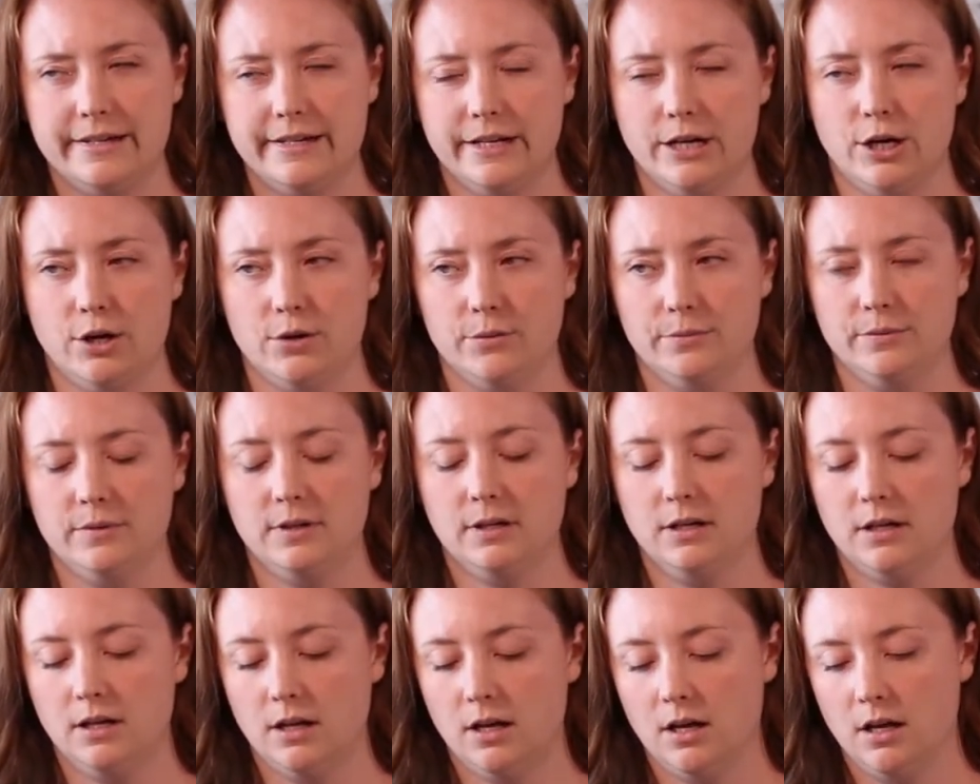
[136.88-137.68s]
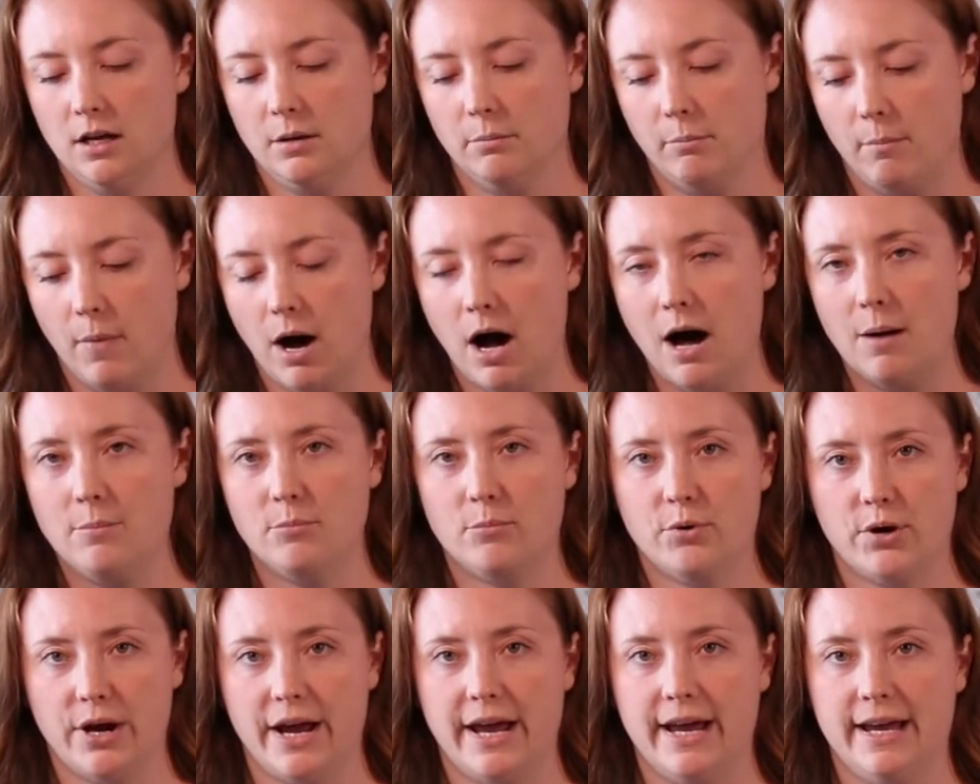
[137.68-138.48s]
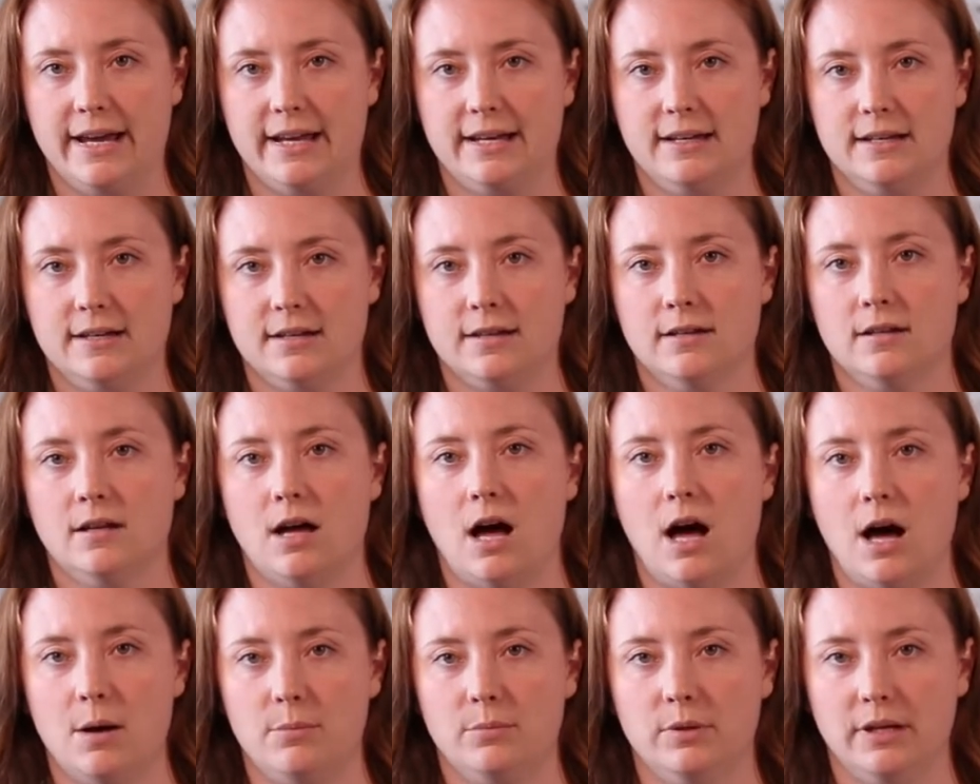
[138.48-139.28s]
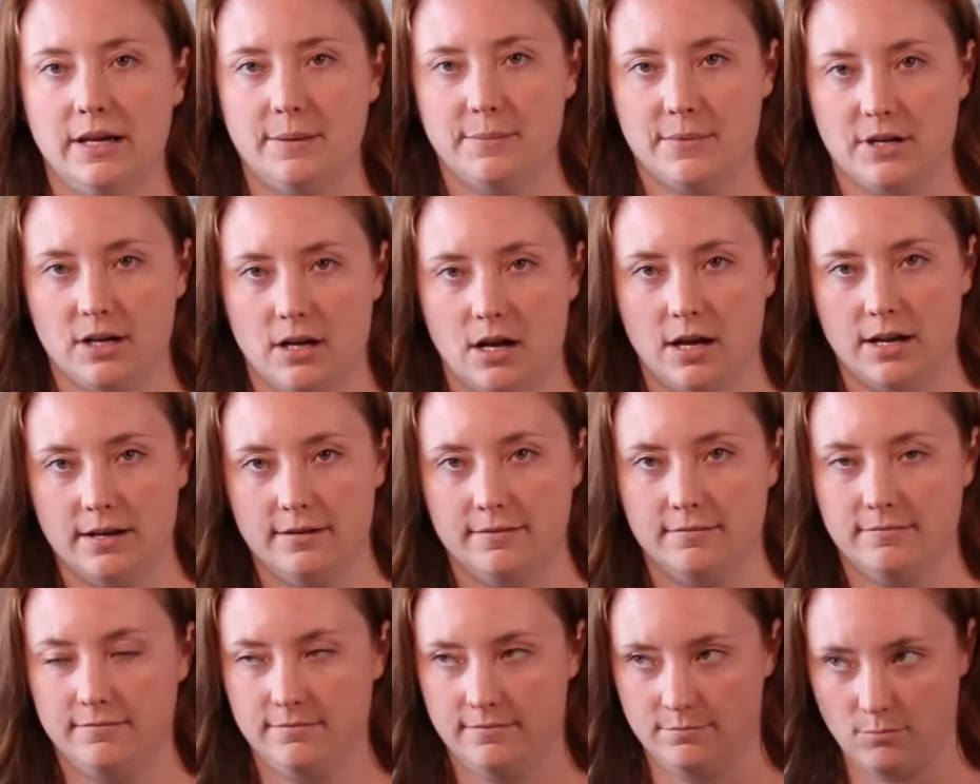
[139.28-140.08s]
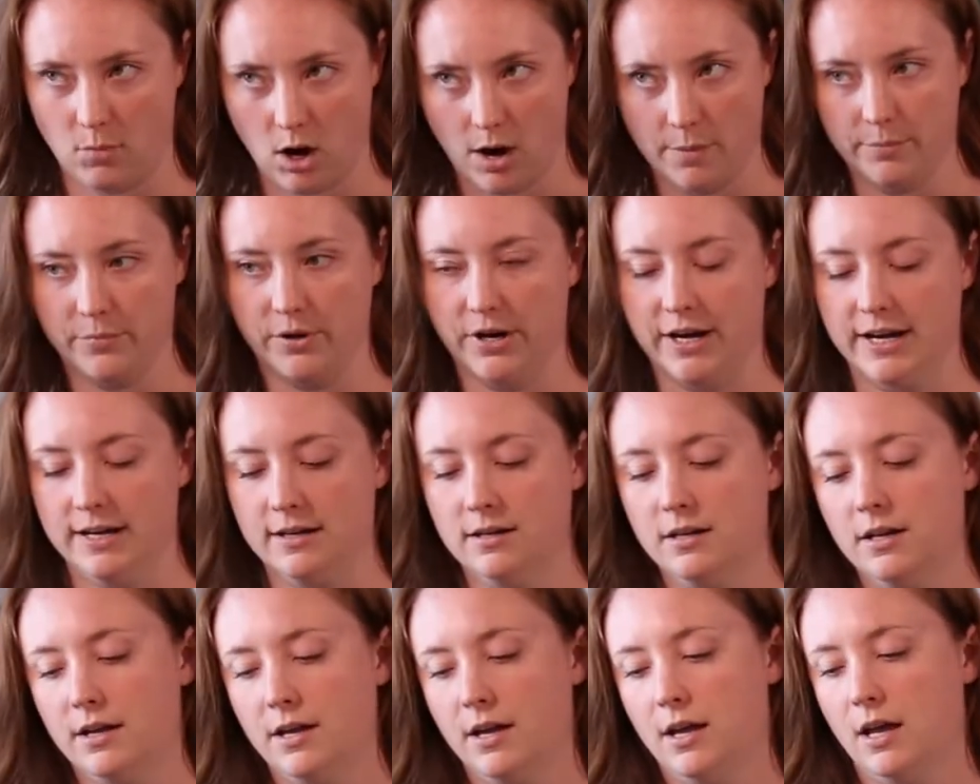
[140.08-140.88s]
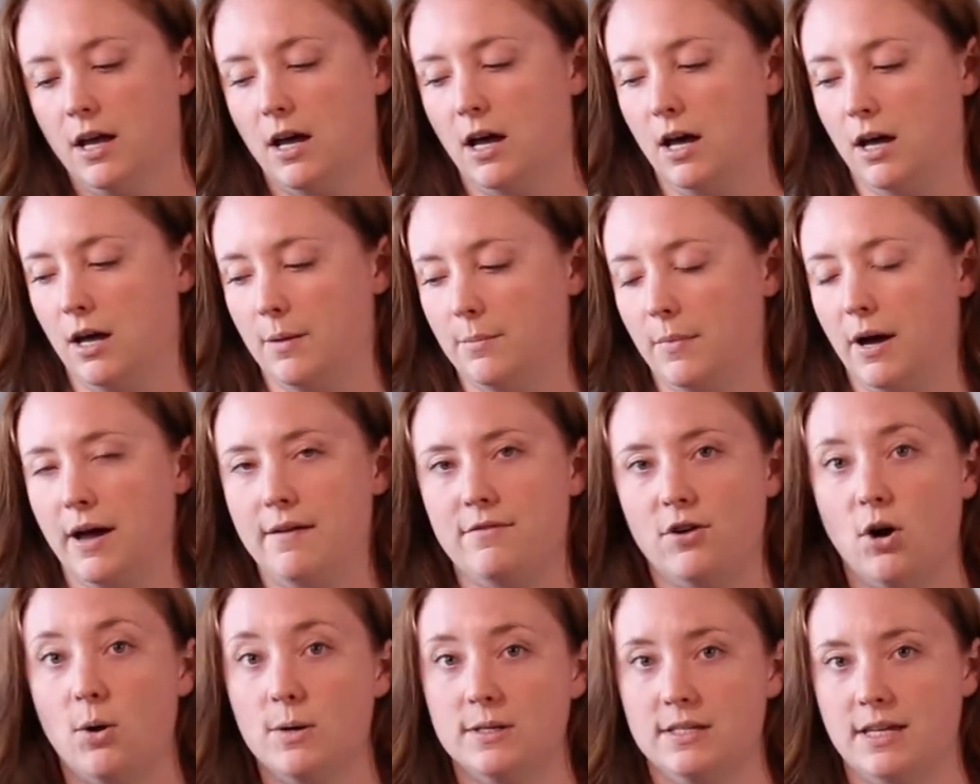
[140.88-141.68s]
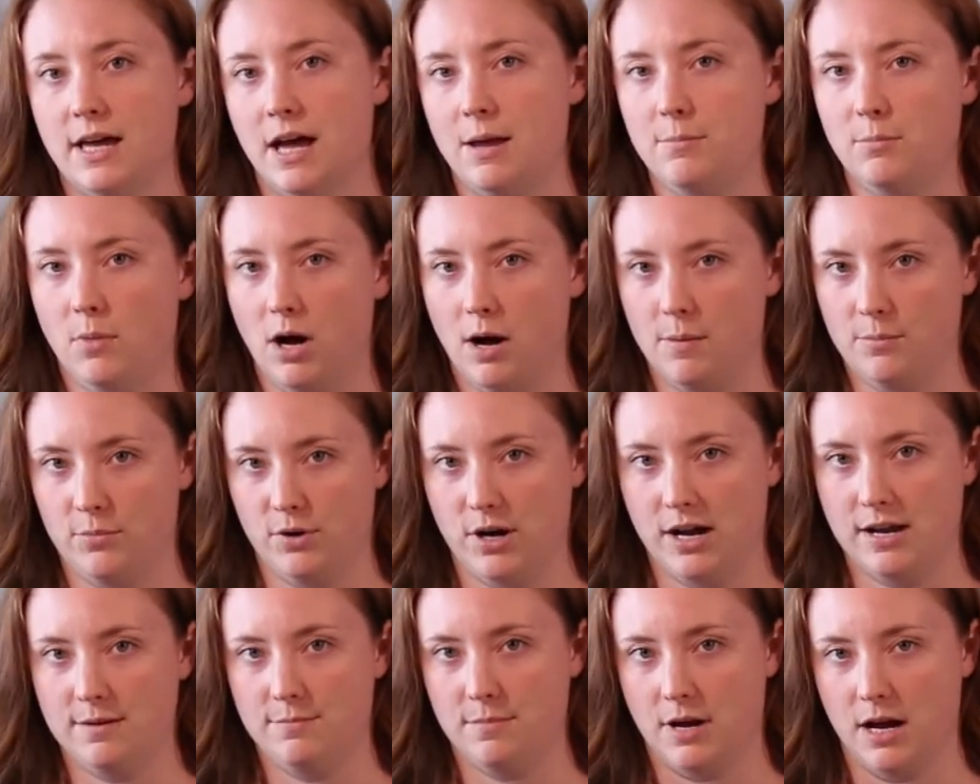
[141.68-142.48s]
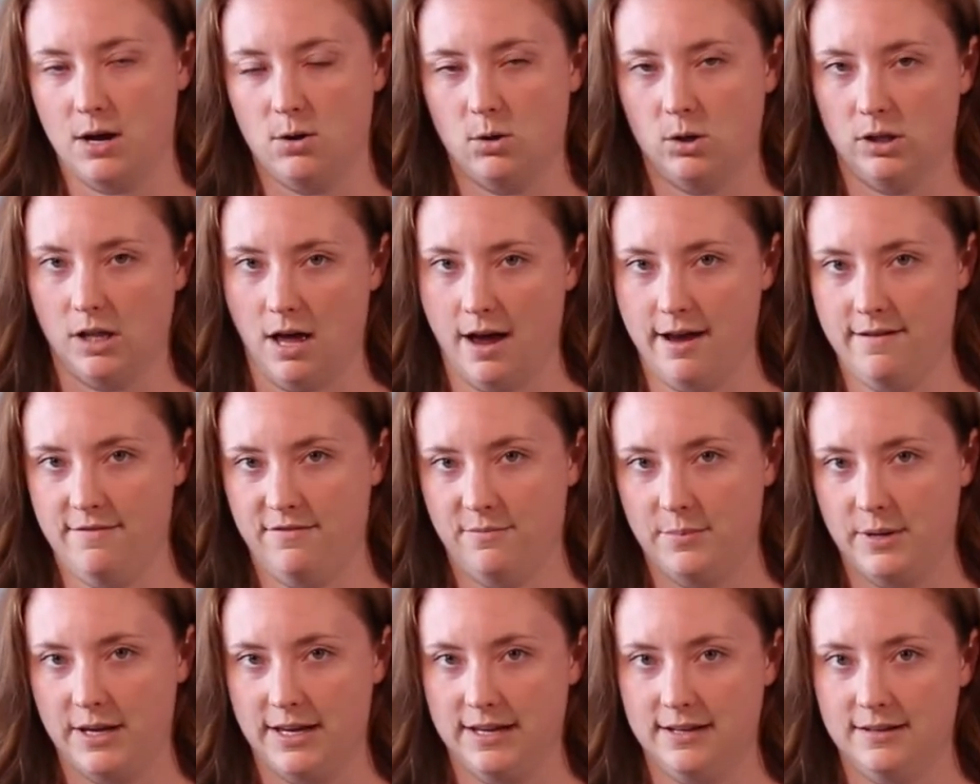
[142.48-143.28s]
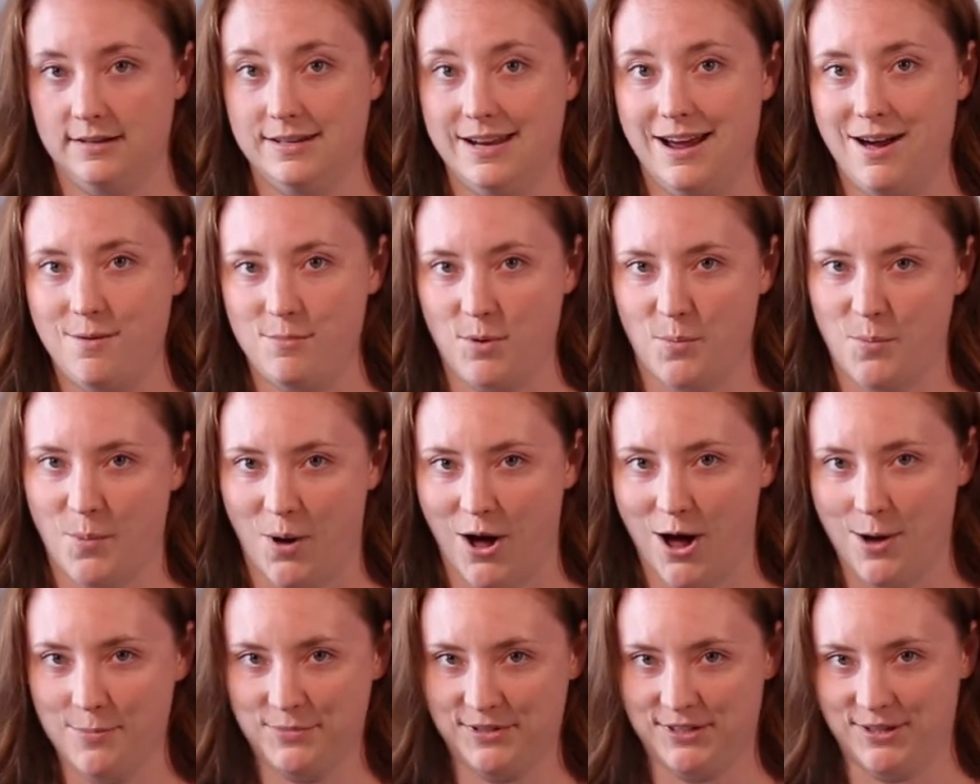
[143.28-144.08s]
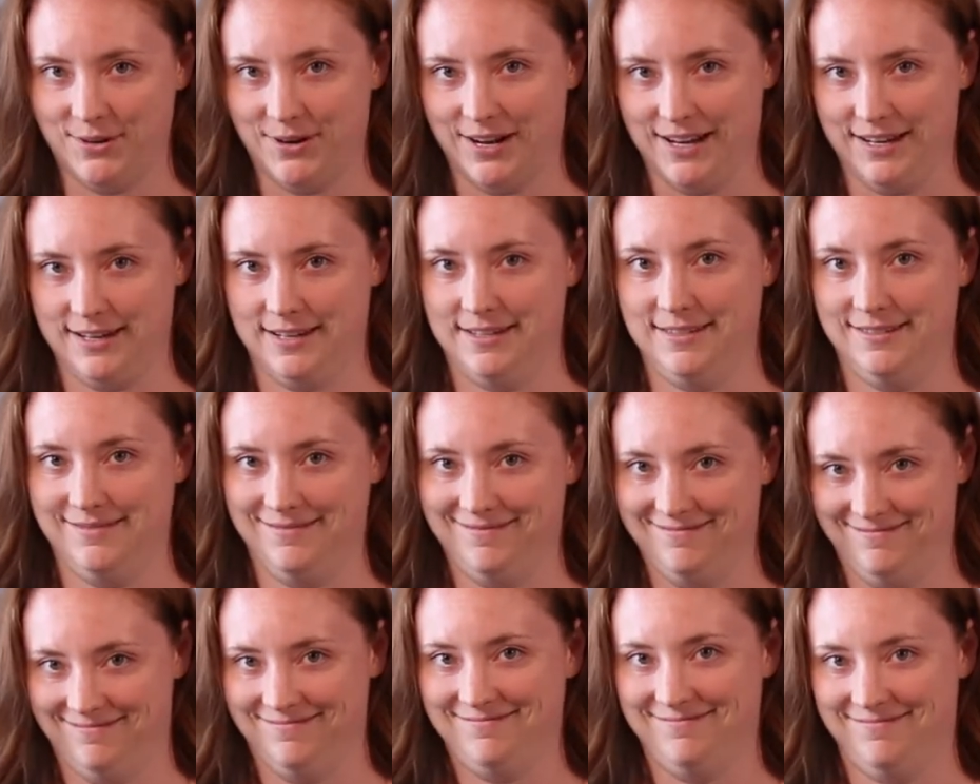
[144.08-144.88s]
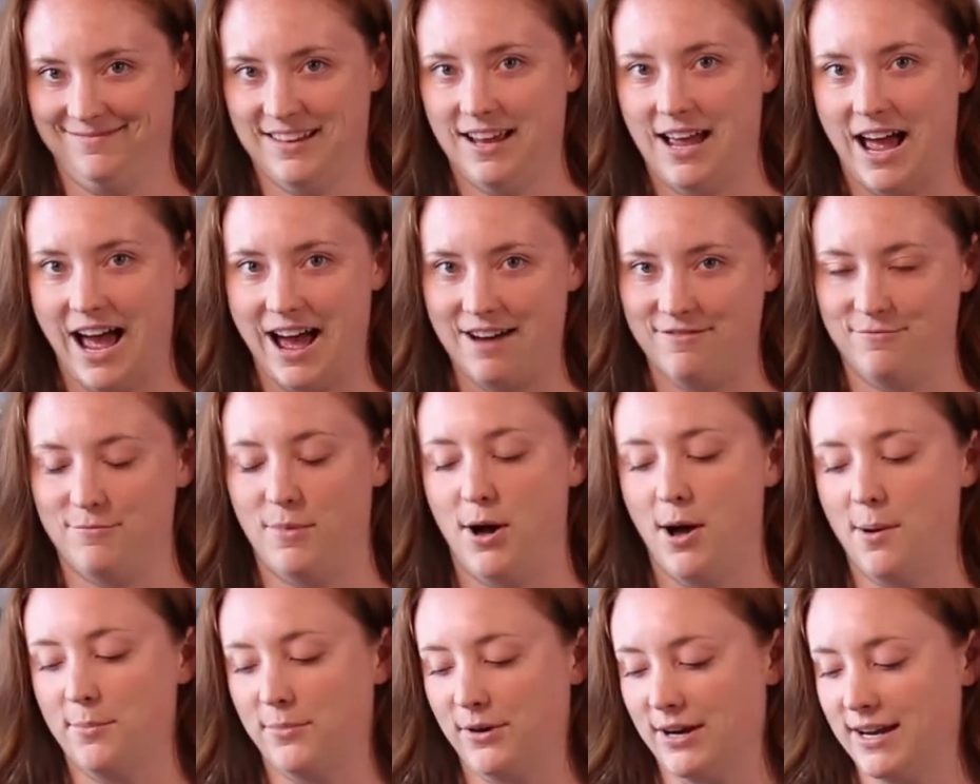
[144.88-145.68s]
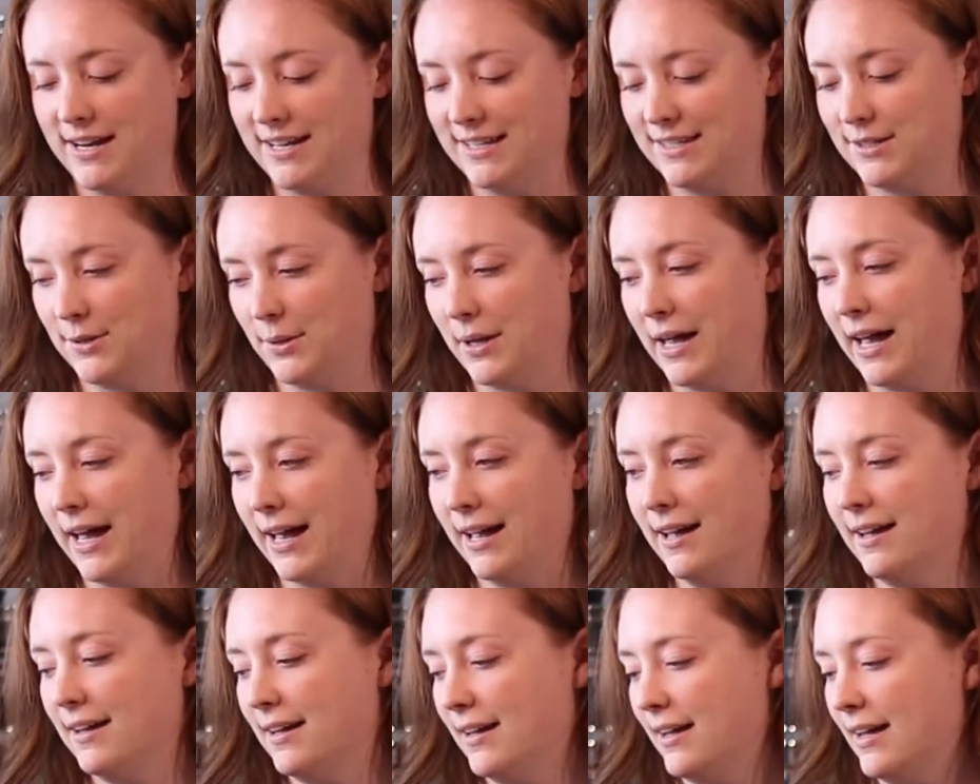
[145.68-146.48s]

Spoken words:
you know, mom brain, I'll blame it on mom brain. I've always had mom brain my whole life, but now I'm a mom, so I can have mom brain, it's okay.